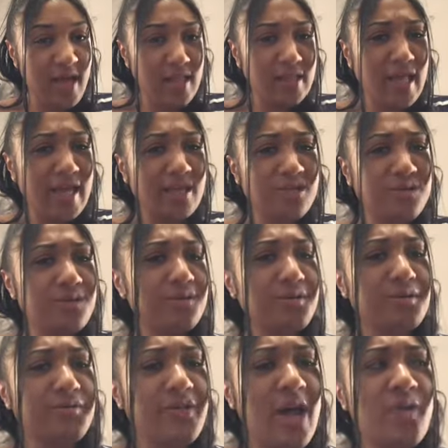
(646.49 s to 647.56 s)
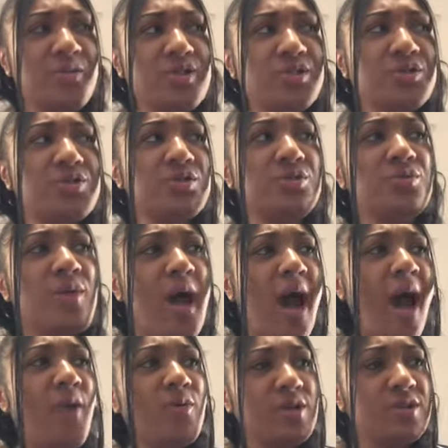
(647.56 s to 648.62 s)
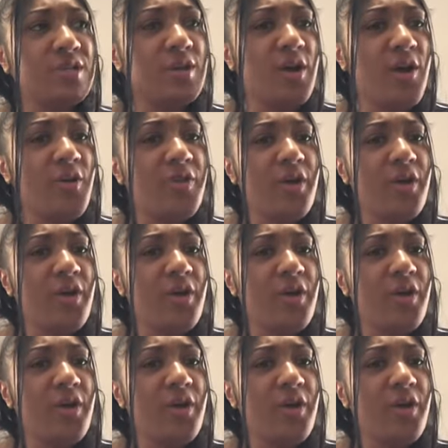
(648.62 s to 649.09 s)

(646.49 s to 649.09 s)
Like, dude, that was 2 hours ago.